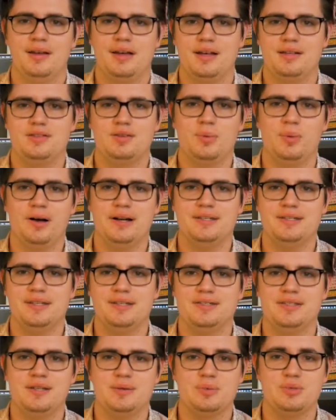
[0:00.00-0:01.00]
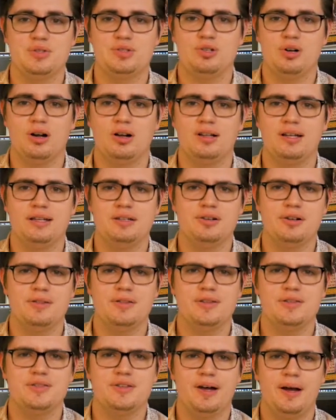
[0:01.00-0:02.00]
as to why Disney was struggling during
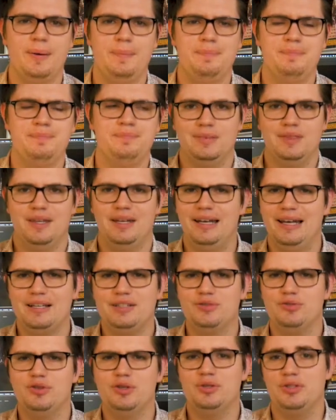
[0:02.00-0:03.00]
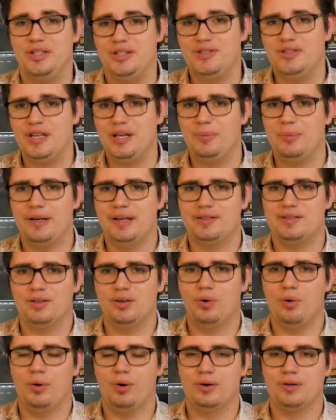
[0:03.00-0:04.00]
this time. The next few Disney weeks,
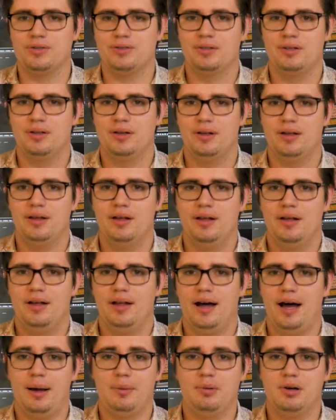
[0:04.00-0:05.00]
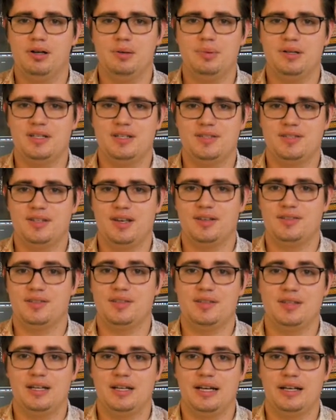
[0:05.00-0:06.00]
of course, I'm going to be
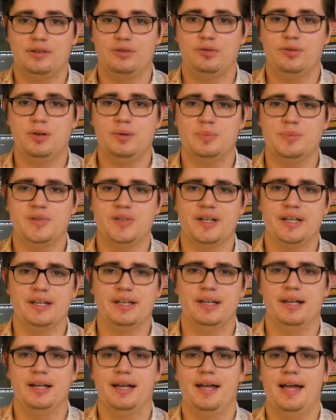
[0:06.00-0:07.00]
discussing the next films in it,